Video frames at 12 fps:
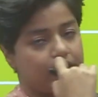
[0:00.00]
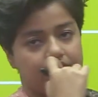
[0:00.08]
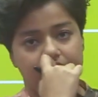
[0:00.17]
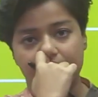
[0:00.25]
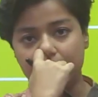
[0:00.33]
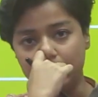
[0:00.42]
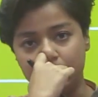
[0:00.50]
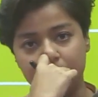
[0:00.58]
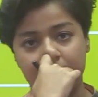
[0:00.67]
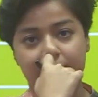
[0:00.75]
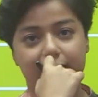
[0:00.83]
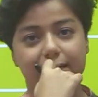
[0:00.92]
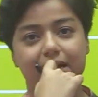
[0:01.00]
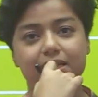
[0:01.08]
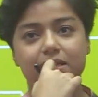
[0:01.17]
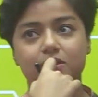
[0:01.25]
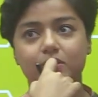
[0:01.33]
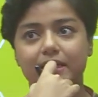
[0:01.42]
Now,
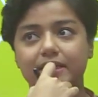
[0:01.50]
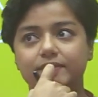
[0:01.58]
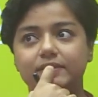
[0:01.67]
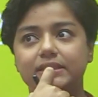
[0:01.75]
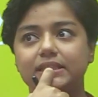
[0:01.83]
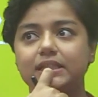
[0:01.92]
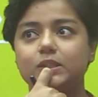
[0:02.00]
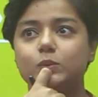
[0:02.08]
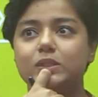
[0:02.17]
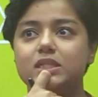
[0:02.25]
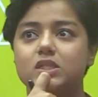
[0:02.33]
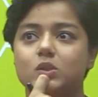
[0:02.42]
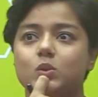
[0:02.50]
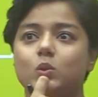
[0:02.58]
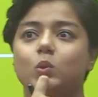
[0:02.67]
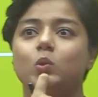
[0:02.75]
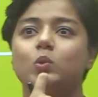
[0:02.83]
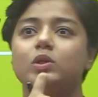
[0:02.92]
Rani Durgavati was
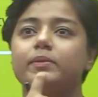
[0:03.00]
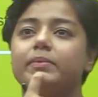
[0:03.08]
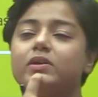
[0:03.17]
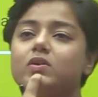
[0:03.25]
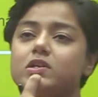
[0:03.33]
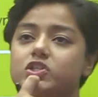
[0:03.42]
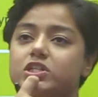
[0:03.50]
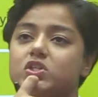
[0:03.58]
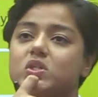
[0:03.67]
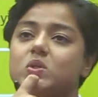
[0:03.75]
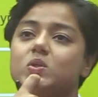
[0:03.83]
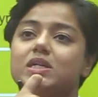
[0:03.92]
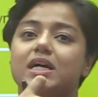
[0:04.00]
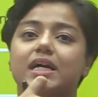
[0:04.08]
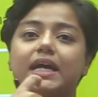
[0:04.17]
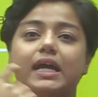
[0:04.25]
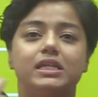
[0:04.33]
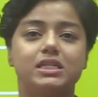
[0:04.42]
known because she stood
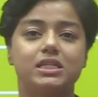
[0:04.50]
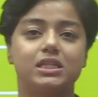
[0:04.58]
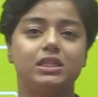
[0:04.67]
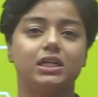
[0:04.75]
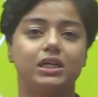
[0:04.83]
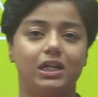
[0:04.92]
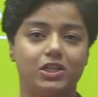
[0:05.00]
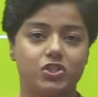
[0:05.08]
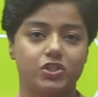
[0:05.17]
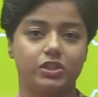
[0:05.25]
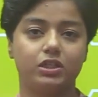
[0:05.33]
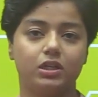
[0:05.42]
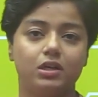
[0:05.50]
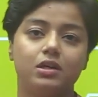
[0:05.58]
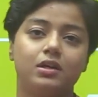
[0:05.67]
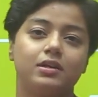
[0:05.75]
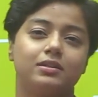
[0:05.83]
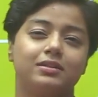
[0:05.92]
against the culture,
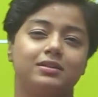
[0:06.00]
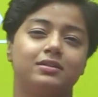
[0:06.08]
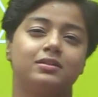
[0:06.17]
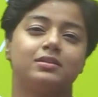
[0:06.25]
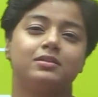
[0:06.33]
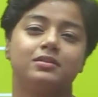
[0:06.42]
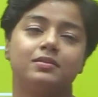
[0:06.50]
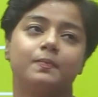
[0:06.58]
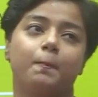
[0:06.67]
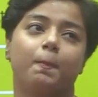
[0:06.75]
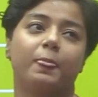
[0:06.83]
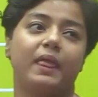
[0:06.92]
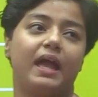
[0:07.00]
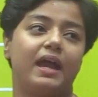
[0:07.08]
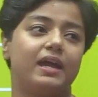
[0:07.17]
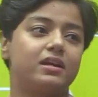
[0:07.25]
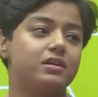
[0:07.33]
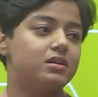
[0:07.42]
and
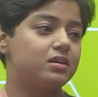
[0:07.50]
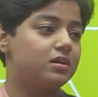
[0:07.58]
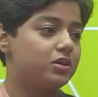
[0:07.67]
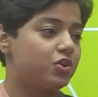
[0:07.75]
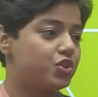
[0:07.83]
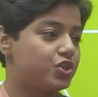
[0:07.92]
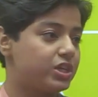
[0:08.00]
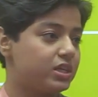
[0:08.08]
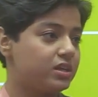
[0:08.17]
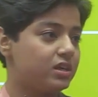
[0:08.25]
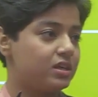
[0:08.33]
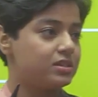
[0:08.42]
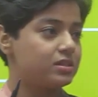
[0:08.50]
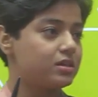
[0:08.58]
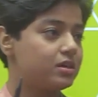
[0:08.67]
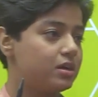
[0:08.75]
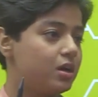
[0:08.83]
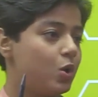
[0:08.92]
she is
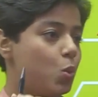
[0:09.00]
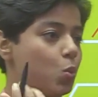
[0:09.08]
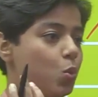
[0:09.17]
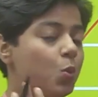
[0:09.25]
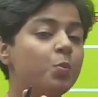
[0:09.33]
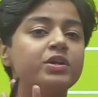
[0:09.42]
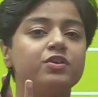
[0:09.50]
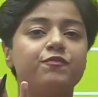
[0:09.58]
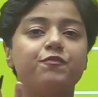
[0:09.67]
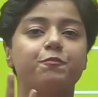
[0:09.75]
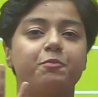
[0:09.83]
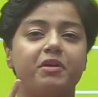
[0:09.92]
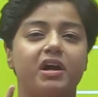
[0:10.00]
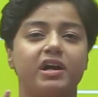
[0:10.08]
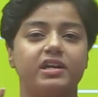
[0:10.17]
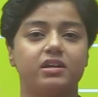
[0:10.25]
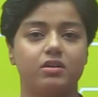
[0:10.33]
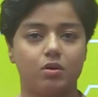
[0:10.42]
a woman of
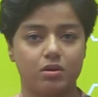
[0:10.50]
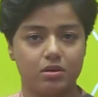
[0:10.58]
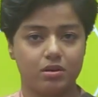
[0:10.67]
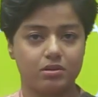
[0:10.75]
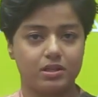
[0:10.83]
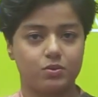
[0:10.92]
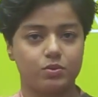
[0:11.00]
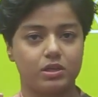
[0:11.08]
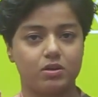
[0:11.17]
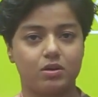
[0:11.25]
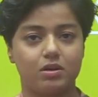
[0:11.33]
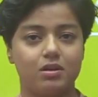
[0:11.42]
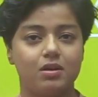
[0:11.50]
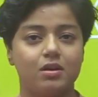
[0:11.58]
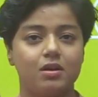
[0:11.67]
pride and honor that we all